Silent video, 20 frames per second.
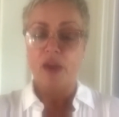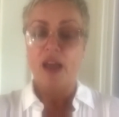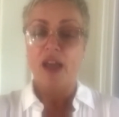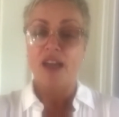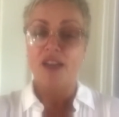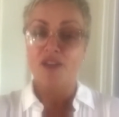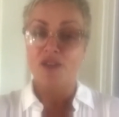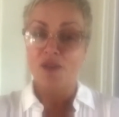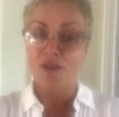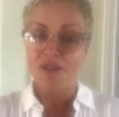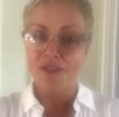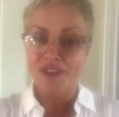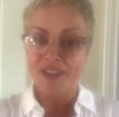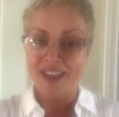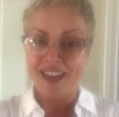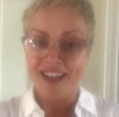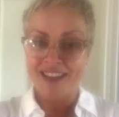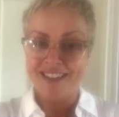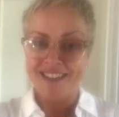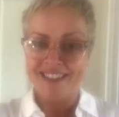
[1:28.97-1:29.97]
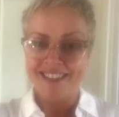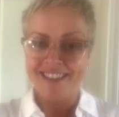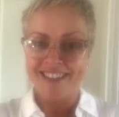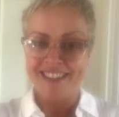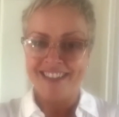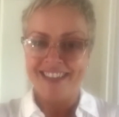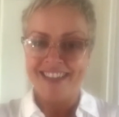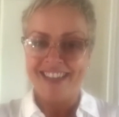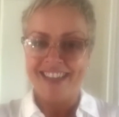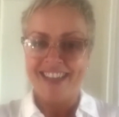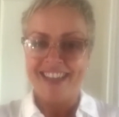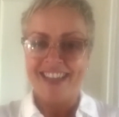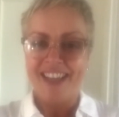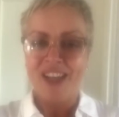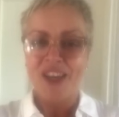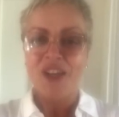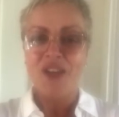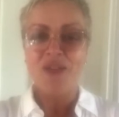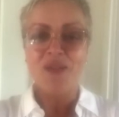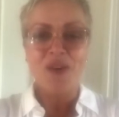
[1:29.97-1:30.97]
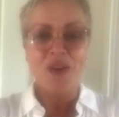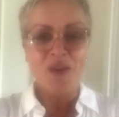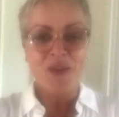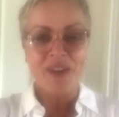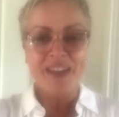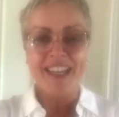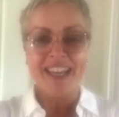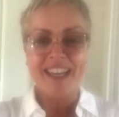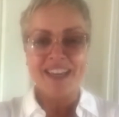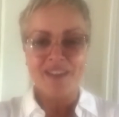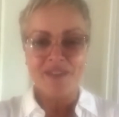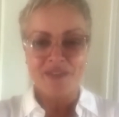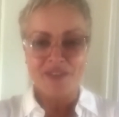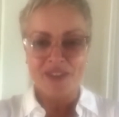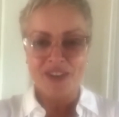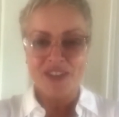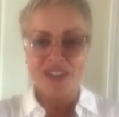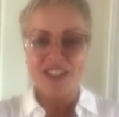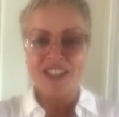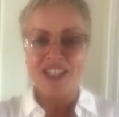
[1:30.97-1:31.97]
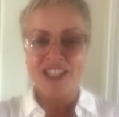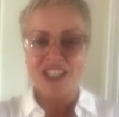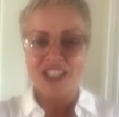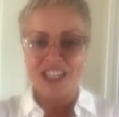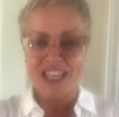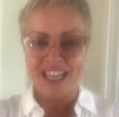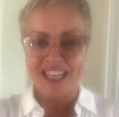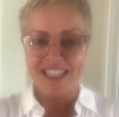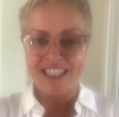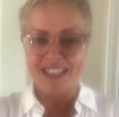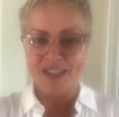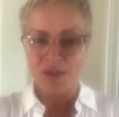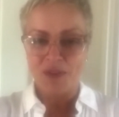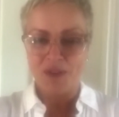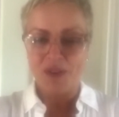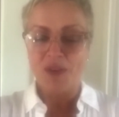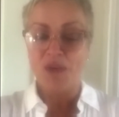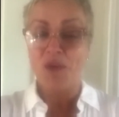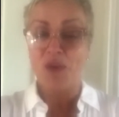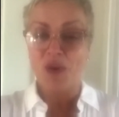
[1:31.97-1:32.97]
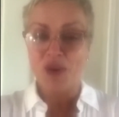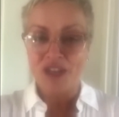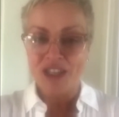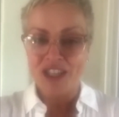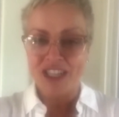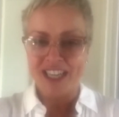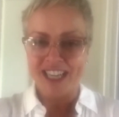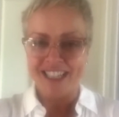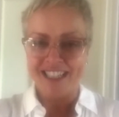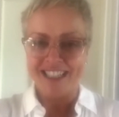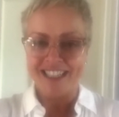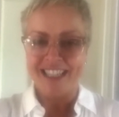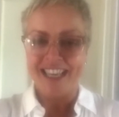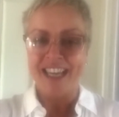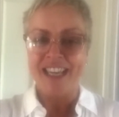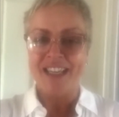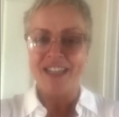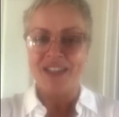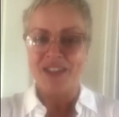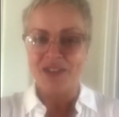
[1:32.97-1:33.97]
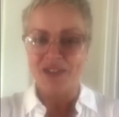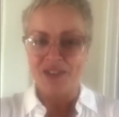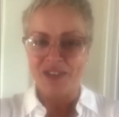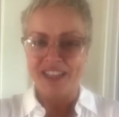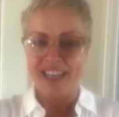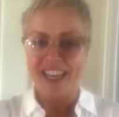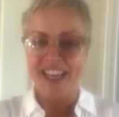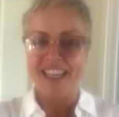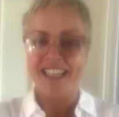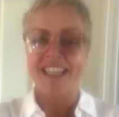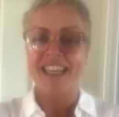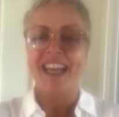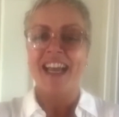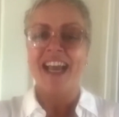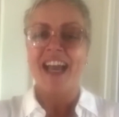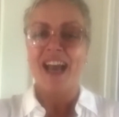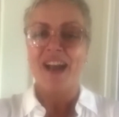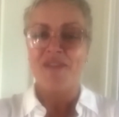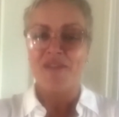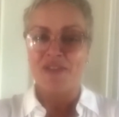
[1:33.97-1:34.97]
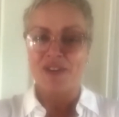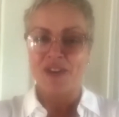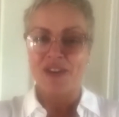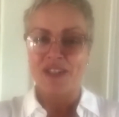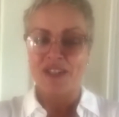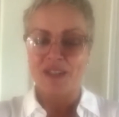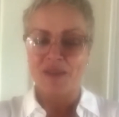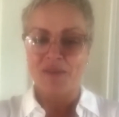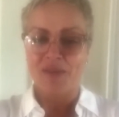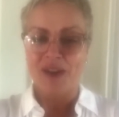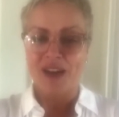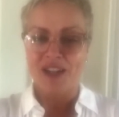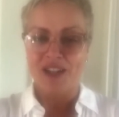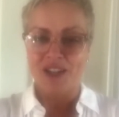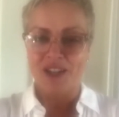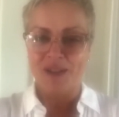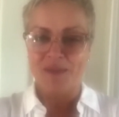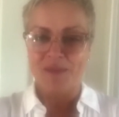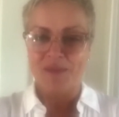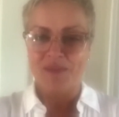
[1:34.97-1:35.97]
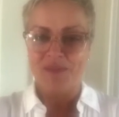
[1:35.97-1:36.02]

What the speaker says: And don't forget, you only get a first chance, one chance to create a first impression.